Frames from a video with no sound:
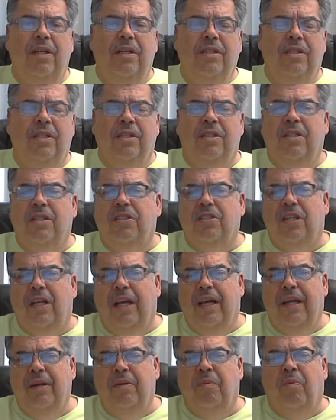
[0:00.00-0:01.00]
to
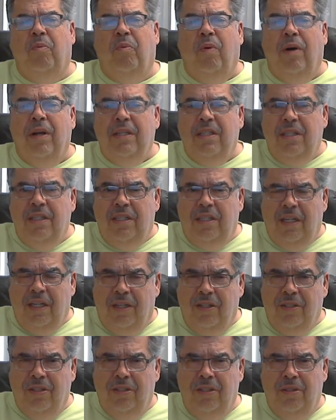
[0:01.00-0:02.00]
decide what to
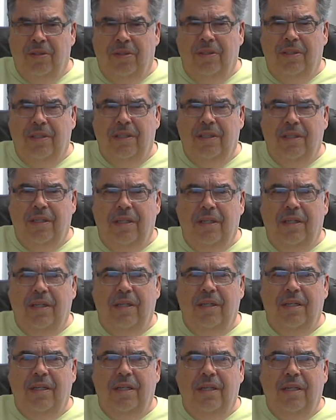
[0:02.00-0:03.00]
tell you
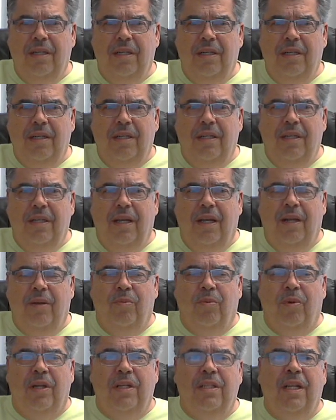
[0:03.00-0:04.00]
and
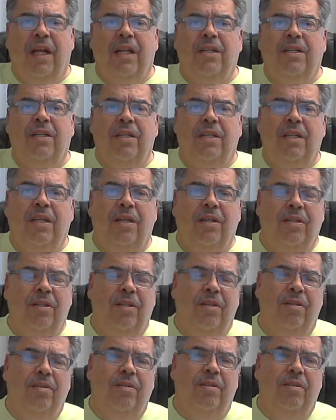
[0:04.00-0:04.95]
what not to tell you.